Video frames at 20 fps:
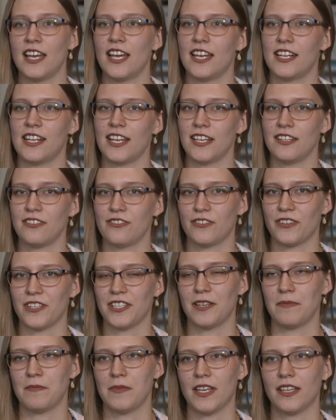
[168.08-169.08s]
And I
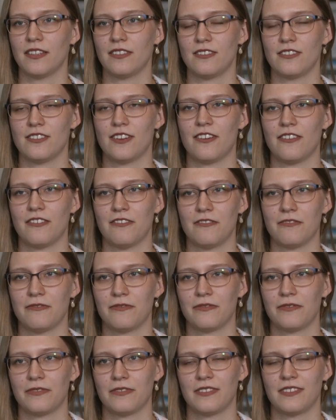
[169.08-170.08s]
enjoyed the mixture
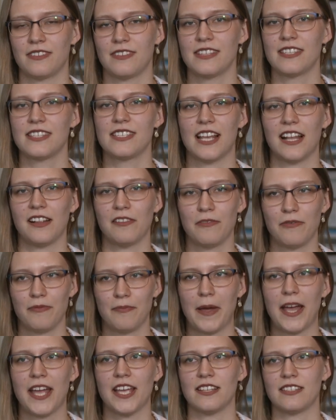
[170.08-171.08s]
of
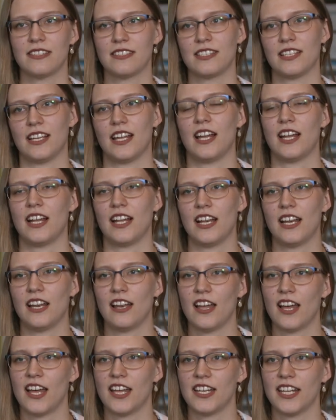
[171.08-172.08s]
self-paced
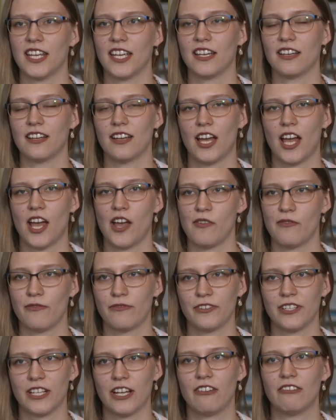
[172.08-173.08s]
learning
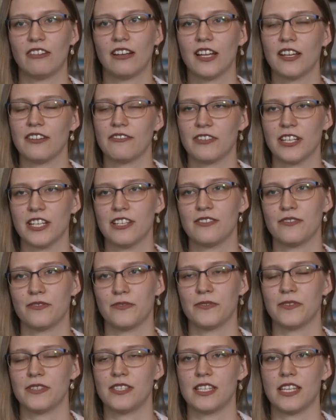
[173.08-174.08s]
through the online
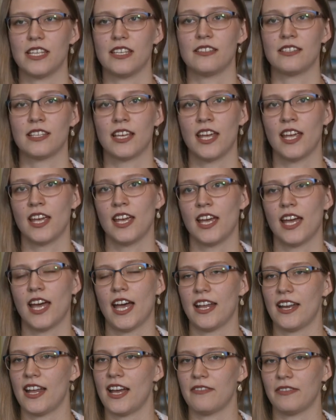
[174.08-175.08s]
resources
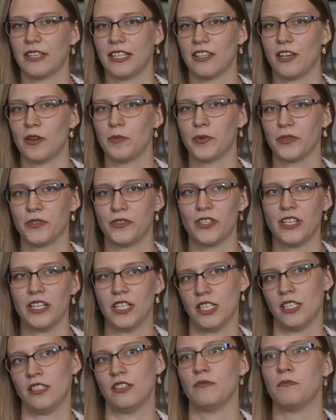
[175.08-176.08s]
and having the
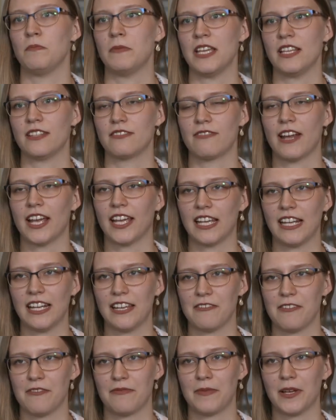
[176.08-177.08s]
opportunity to meet
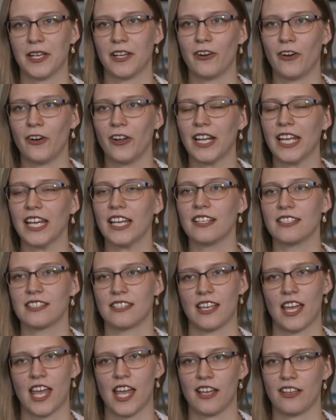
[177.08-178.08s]
regularly with my
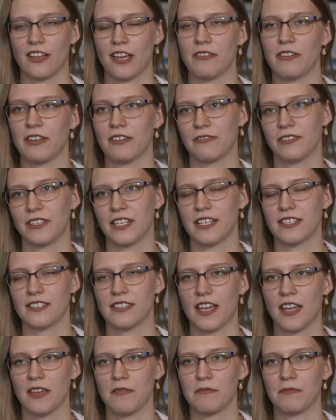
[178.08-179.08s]
colleagues going through the
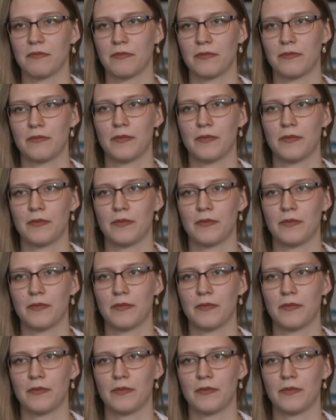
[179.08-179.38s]
same